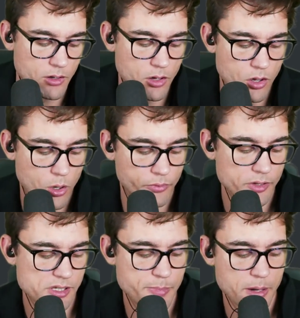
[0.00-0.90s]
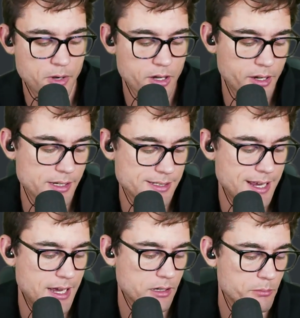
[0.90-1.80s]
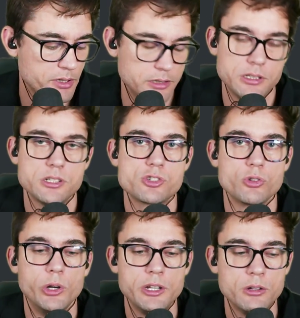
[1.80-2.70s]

Hopefully this bear market has not completely destroyed you.